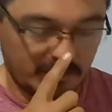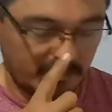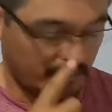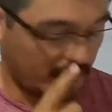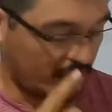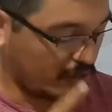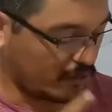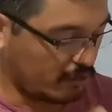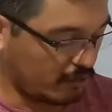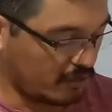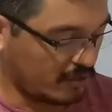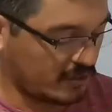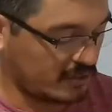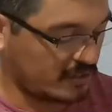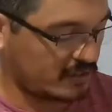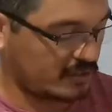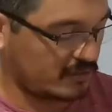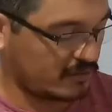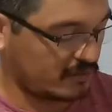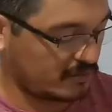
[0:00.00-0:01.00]
my
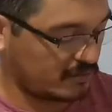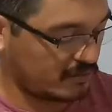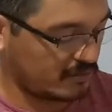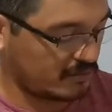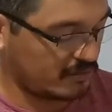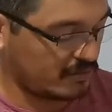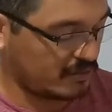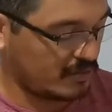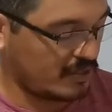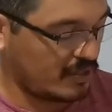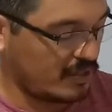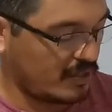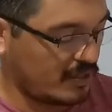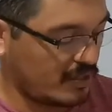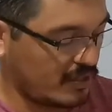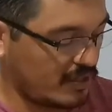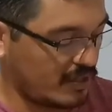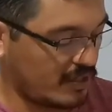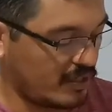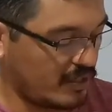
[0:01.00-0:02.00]
nose,
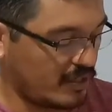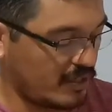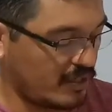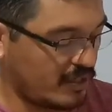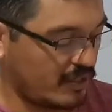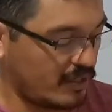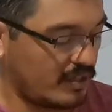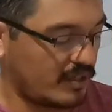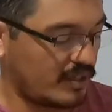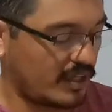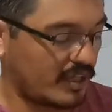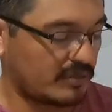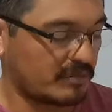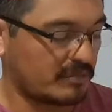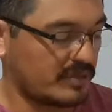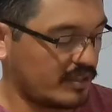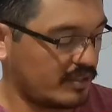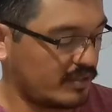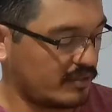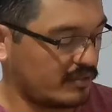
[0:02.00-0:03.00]
let
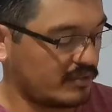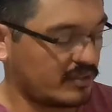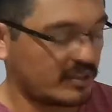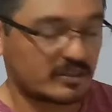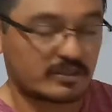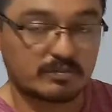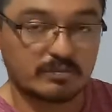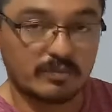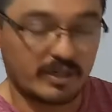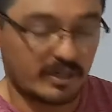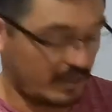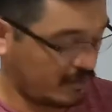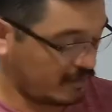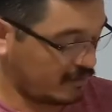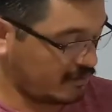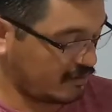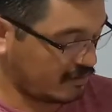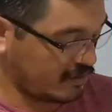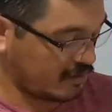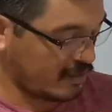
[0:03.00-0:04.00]
me smell,
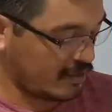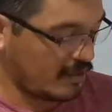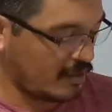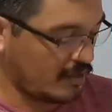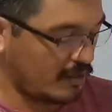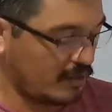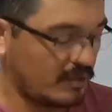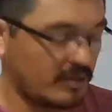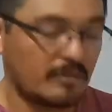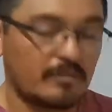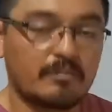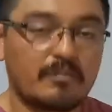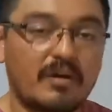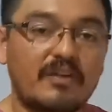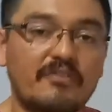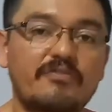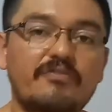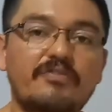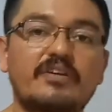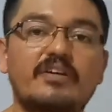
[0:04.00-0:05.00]

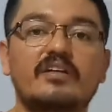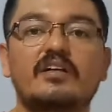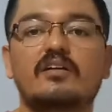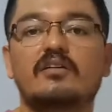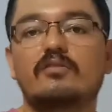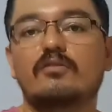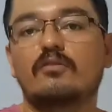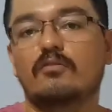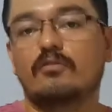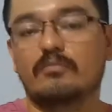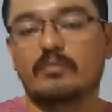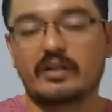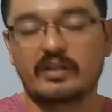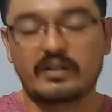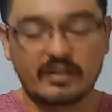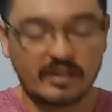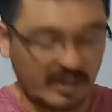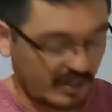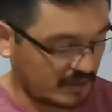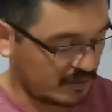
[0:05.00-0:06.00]
my finger or my
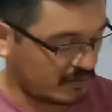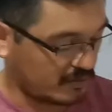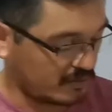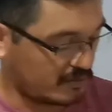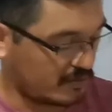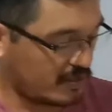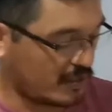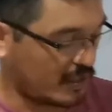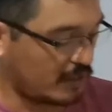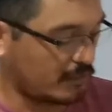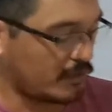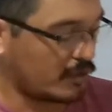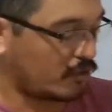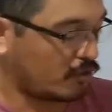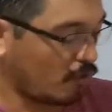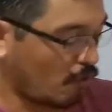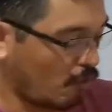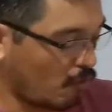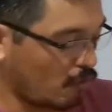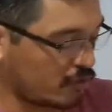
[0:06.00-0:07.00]
hand, let me
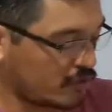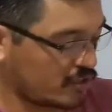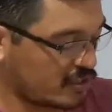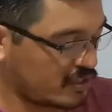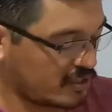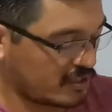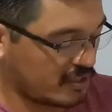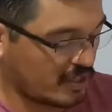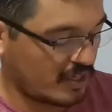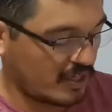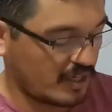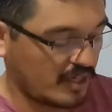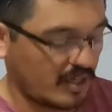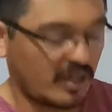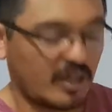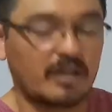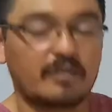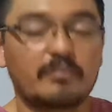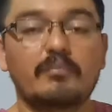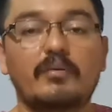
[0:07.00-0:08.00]
touch,
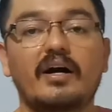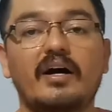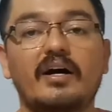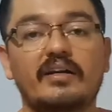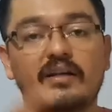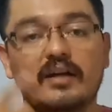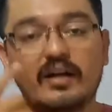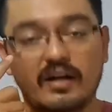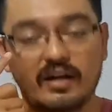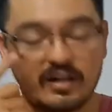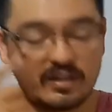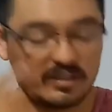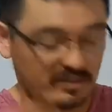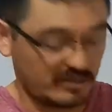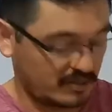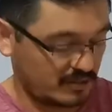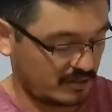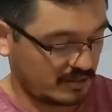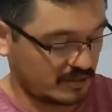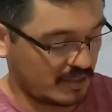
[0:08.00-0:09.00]
and my
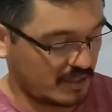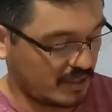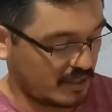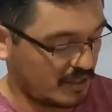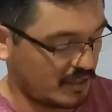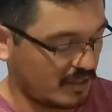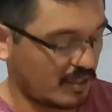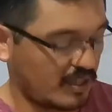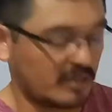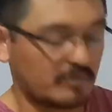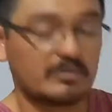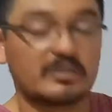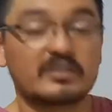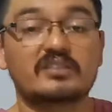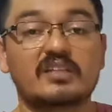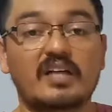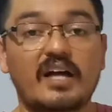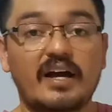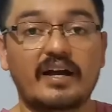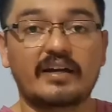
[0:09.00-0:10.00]
eyes, let me
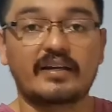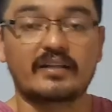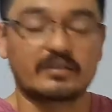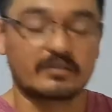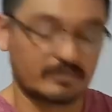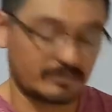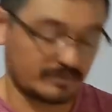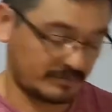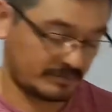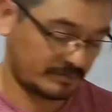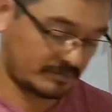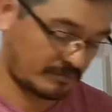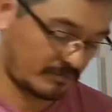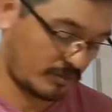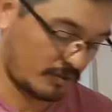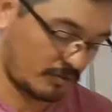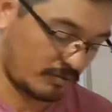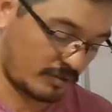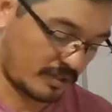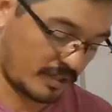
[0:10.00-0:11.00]
sign.
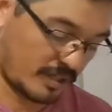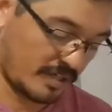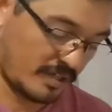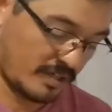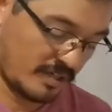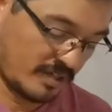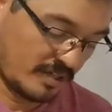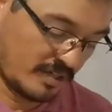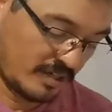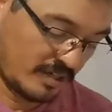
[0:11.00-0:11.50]
Okay.